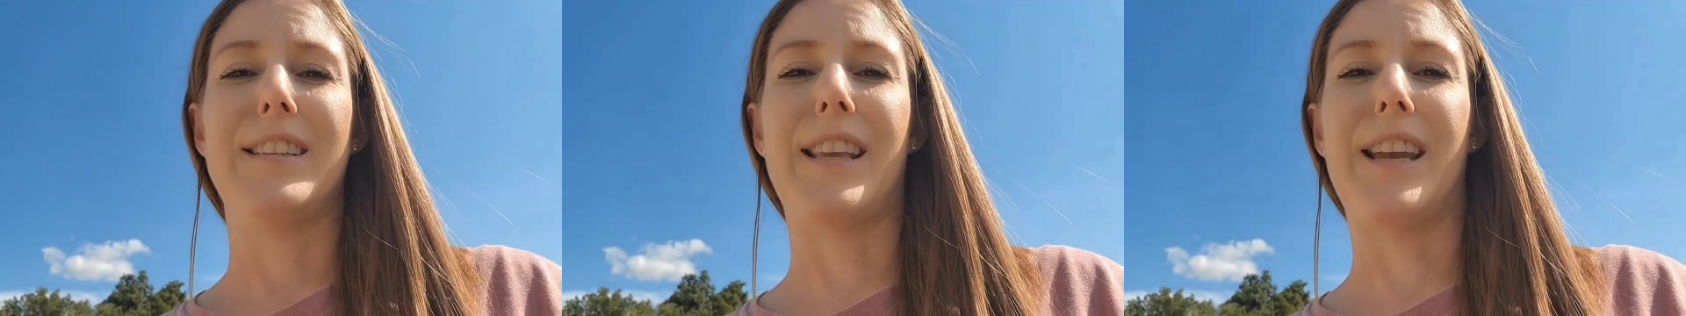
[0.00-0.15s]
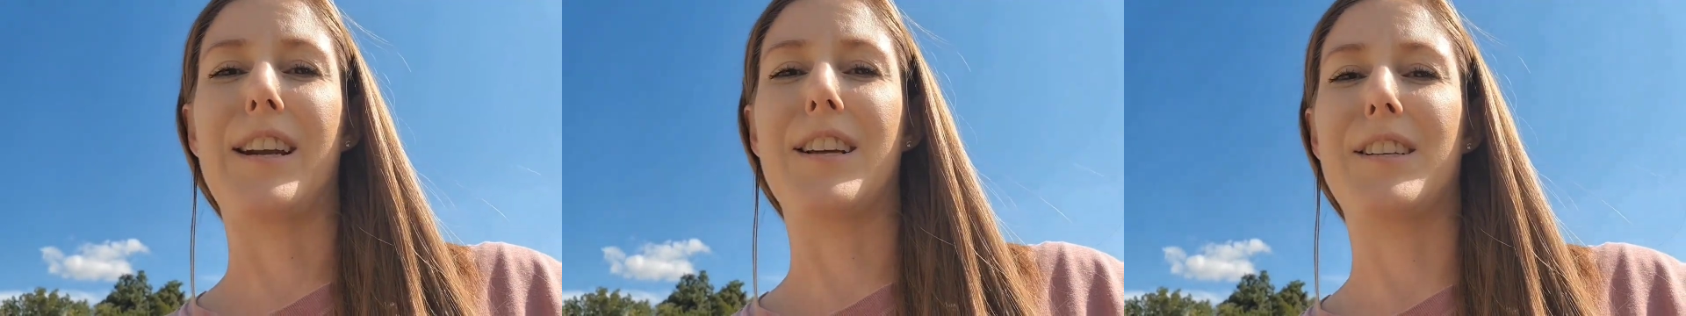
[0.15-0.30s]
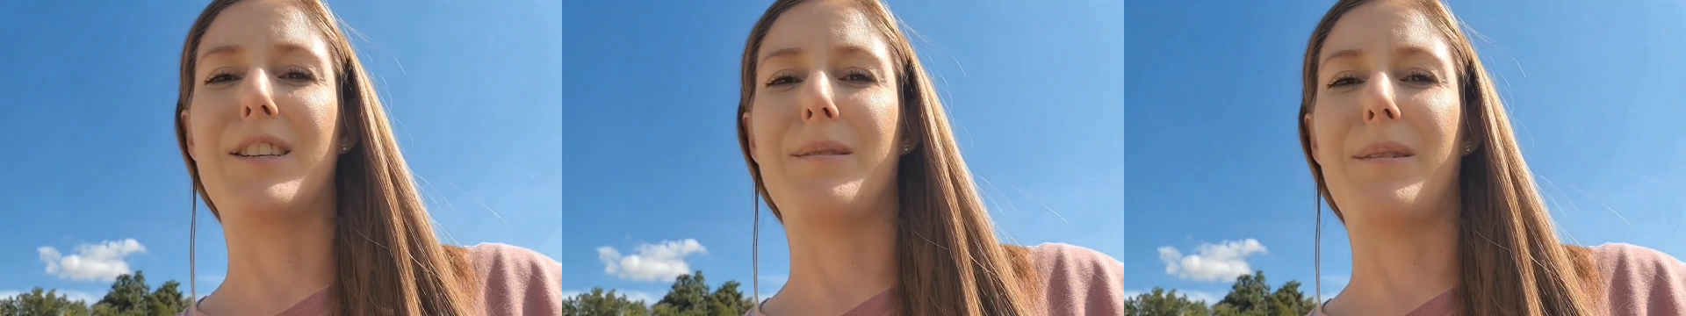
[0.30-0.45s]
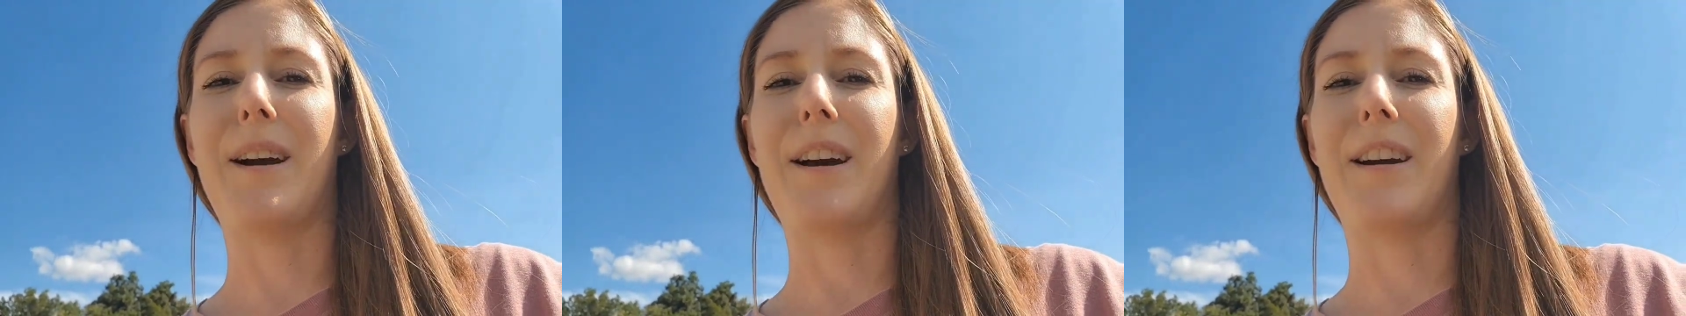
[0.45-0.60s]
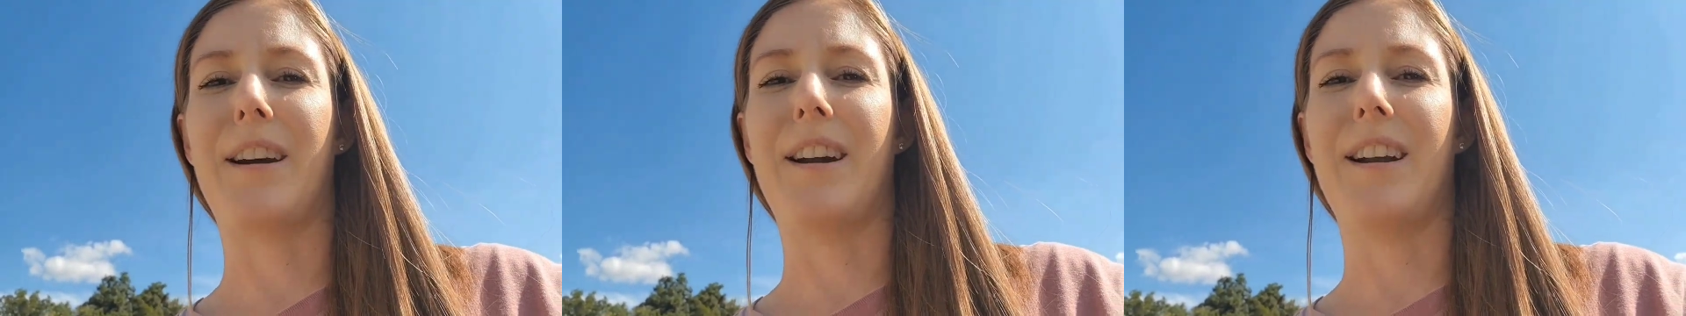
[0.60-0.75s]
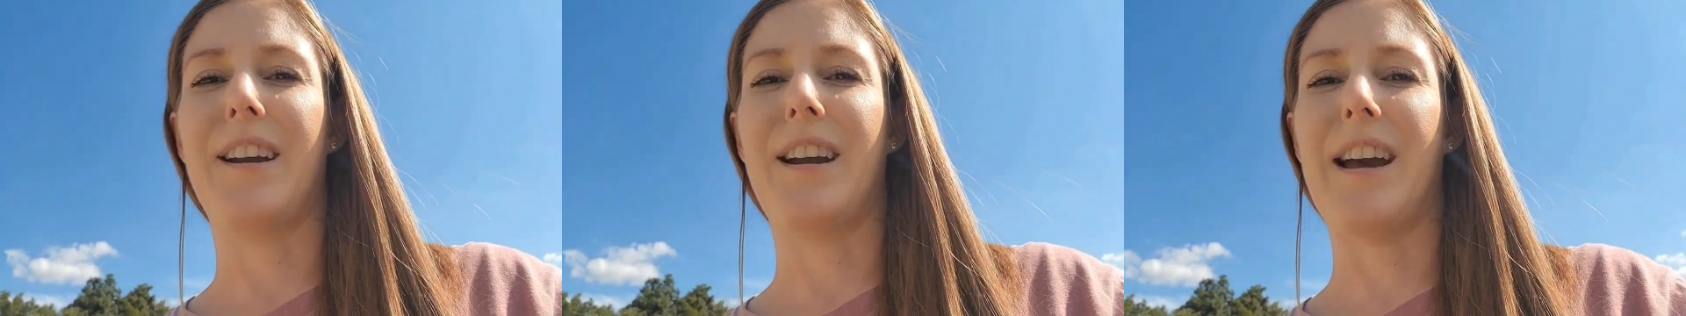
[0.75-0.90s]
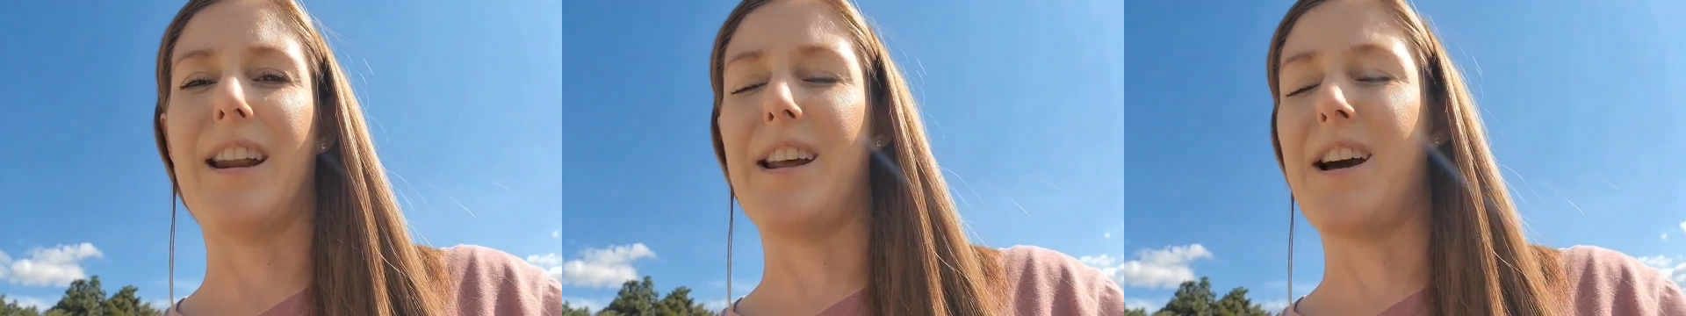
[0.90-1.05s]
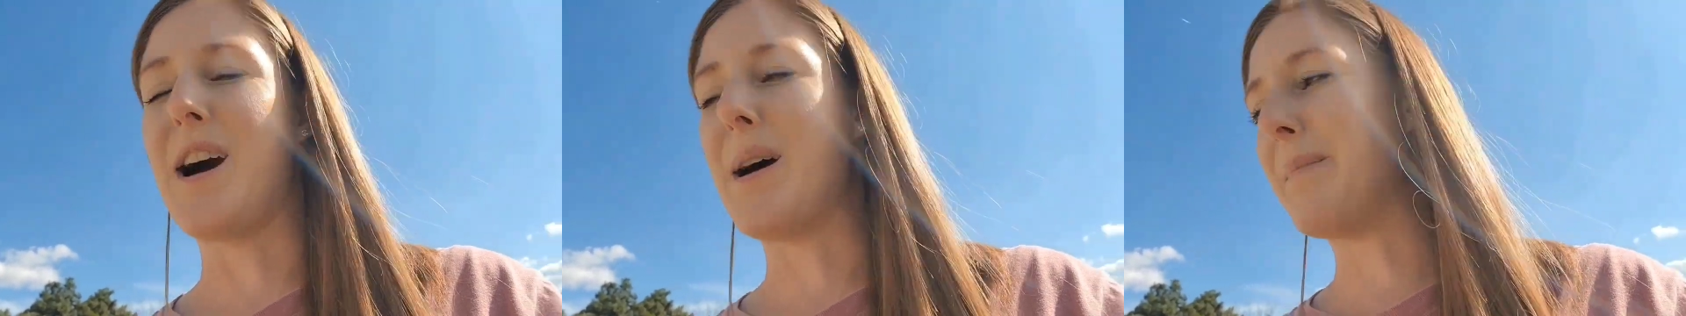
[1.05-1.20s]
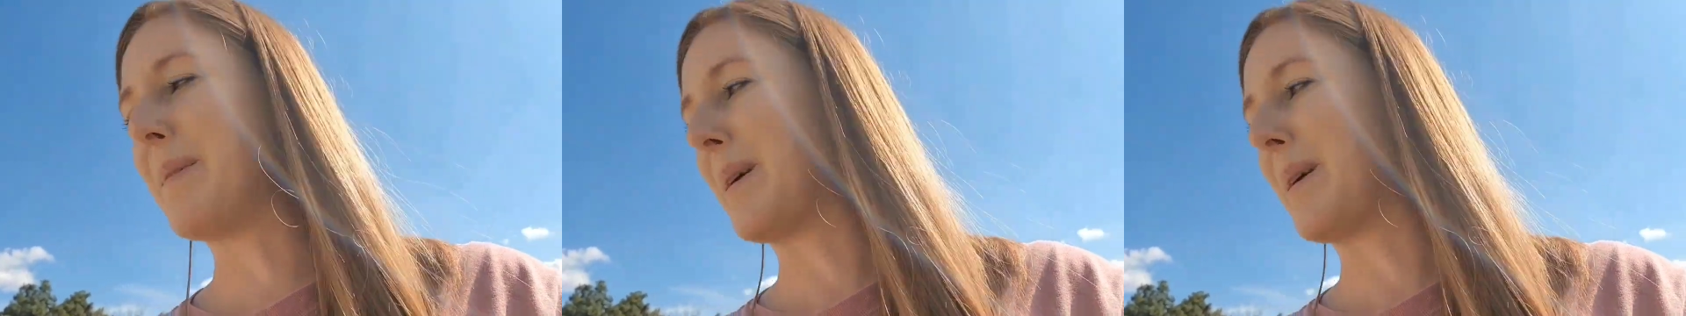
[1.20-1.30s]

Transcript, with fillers: sanctuary and